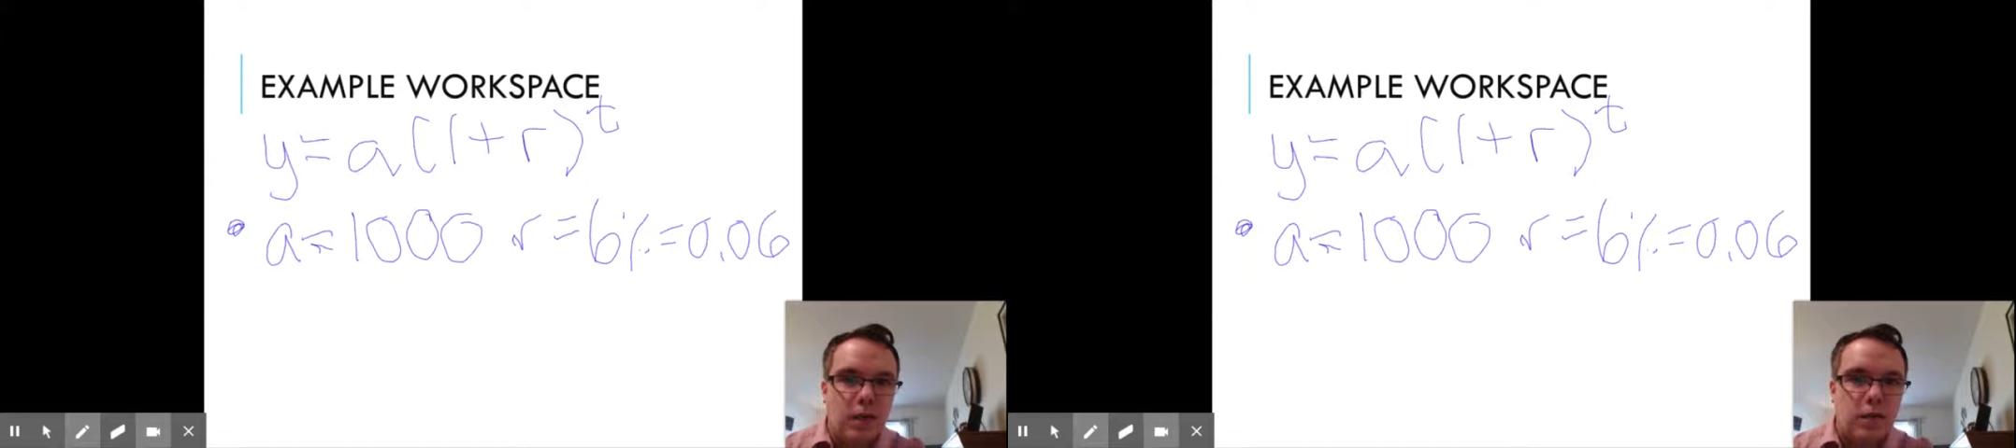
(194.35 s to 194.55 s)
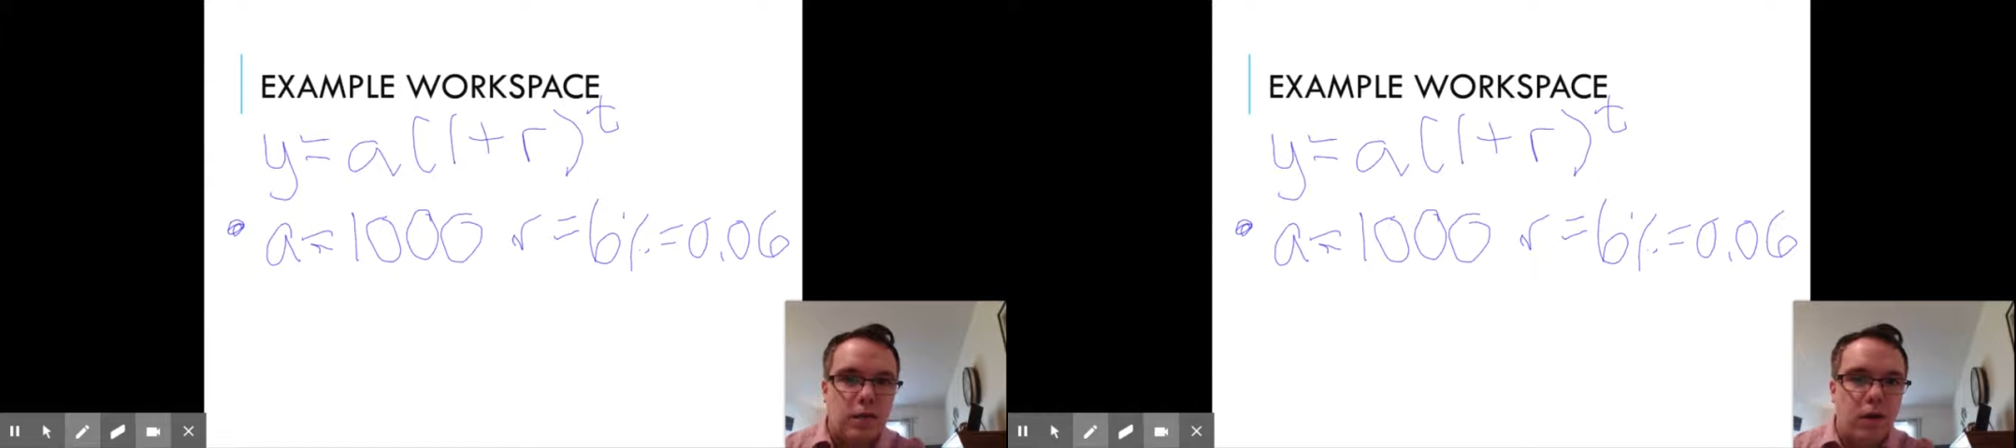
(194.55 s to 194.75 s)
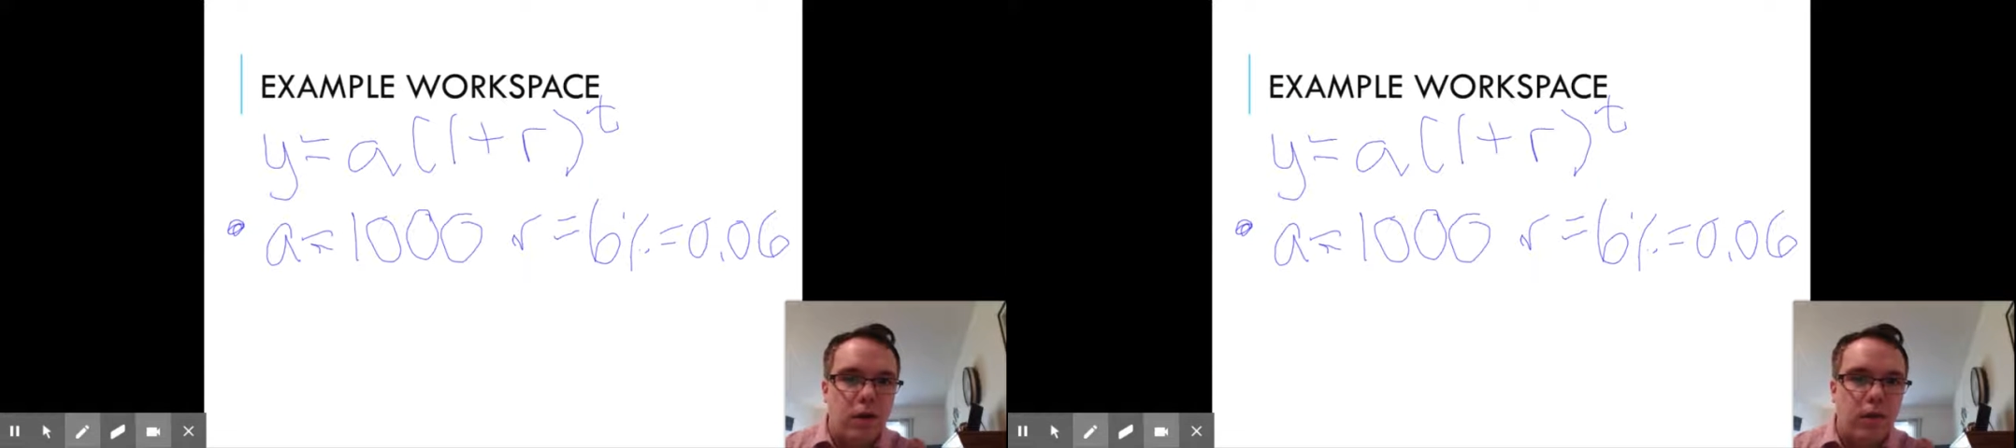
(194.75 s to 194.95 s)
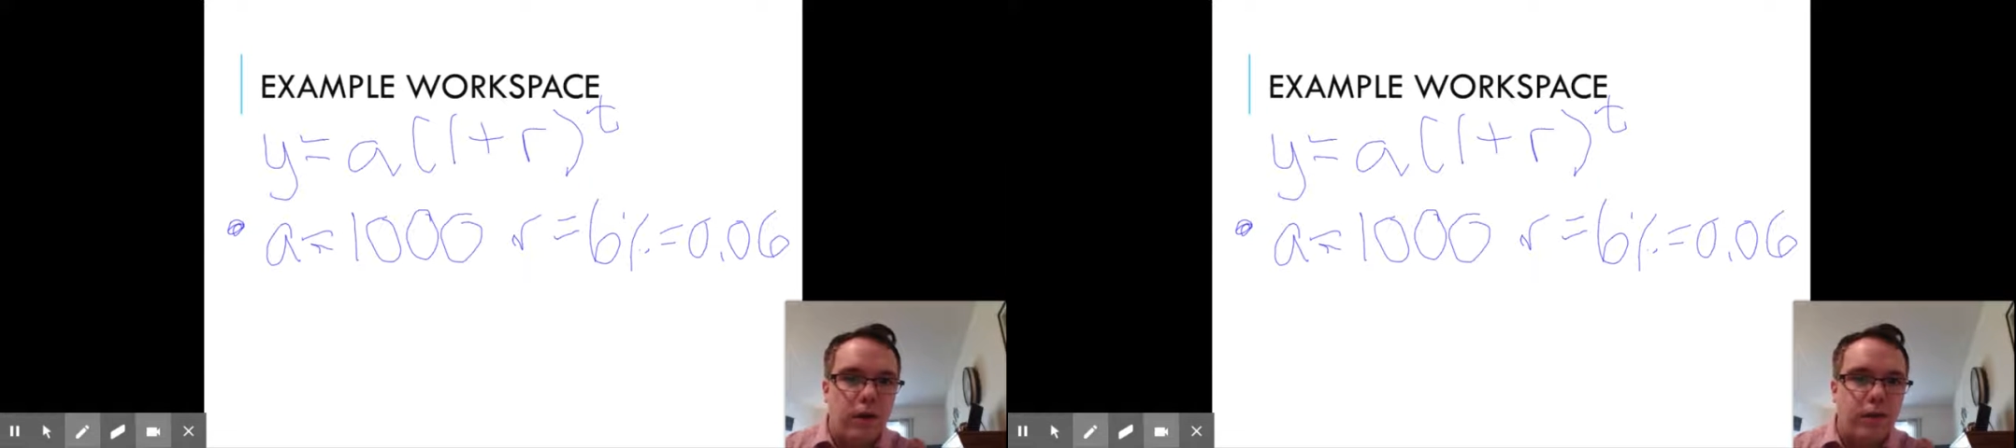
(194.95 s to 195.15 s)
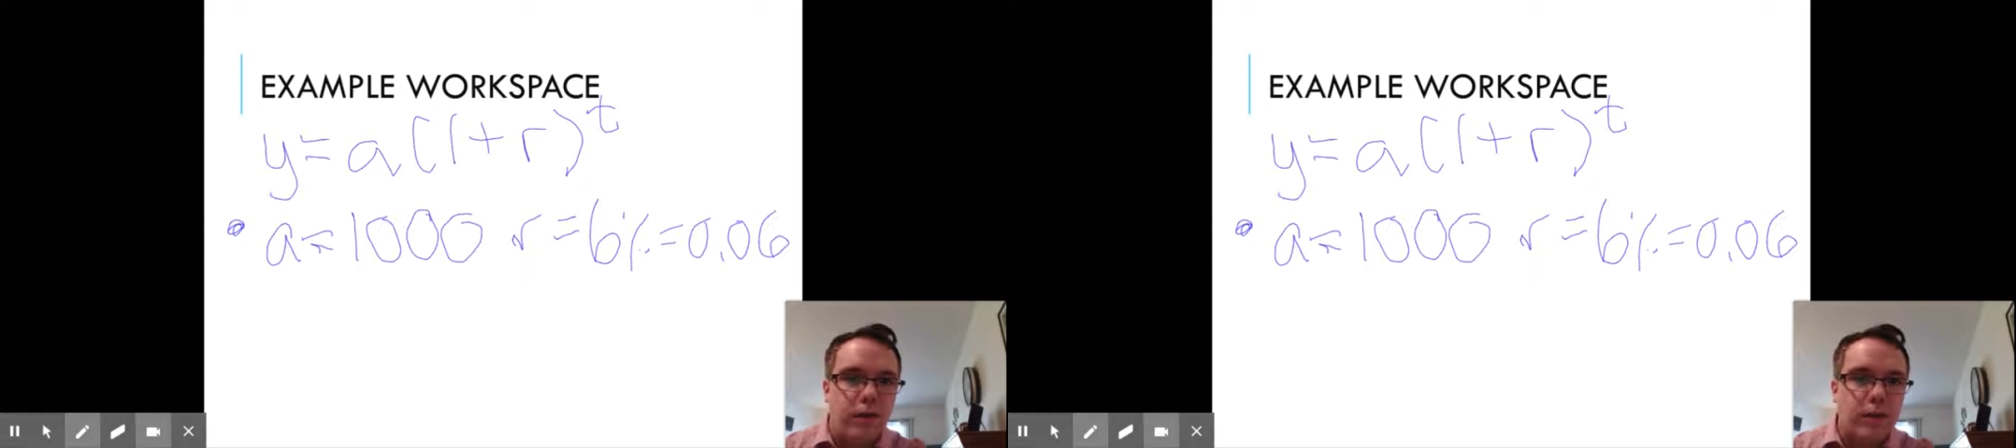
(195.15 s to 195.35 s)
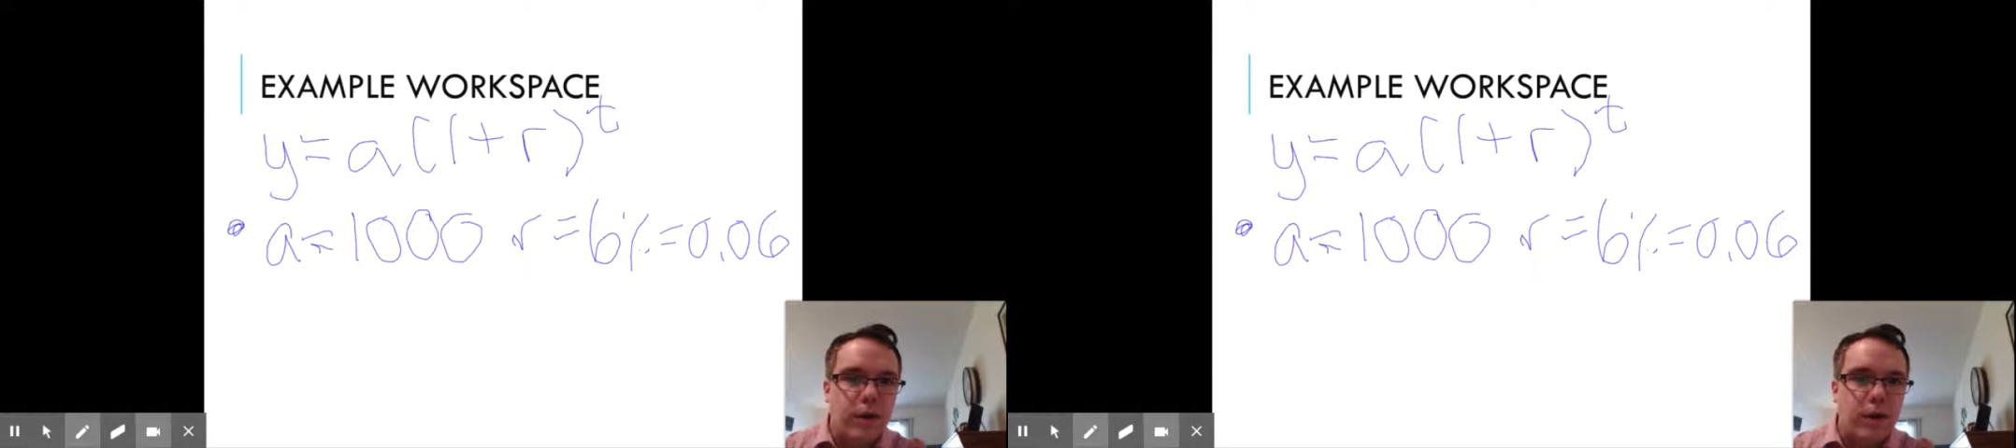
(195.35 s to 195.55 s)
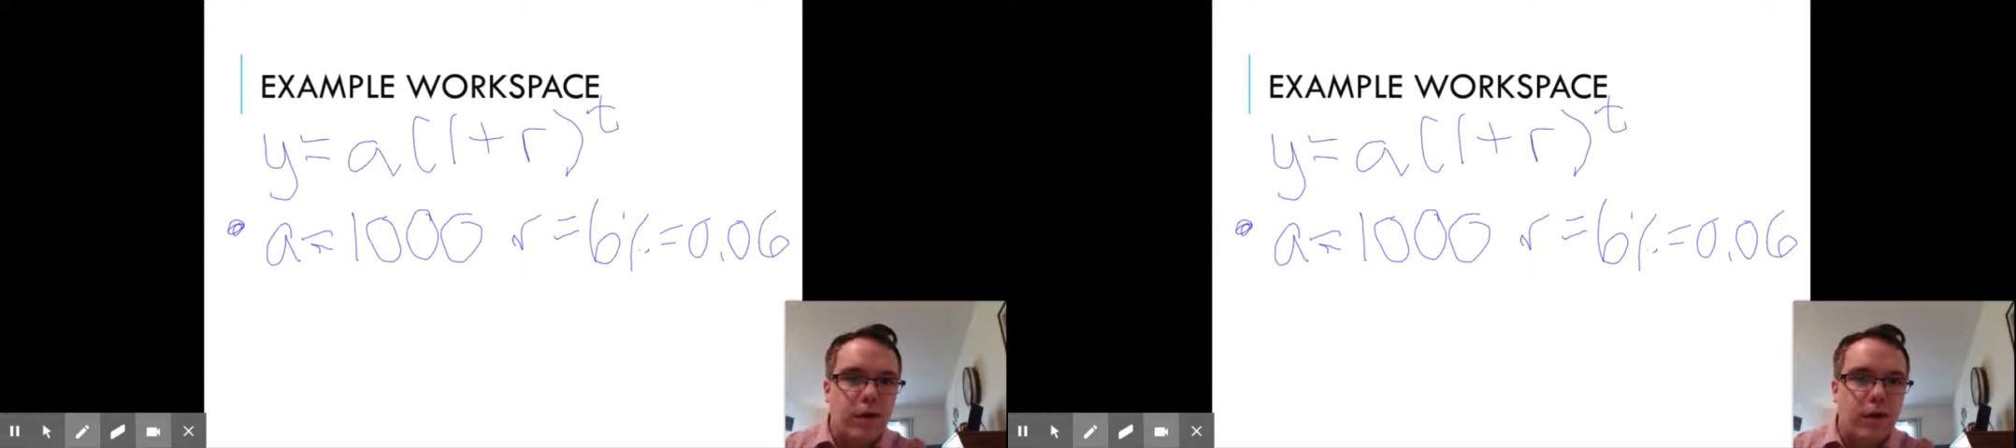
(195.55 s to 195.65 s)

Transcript: So for the first part,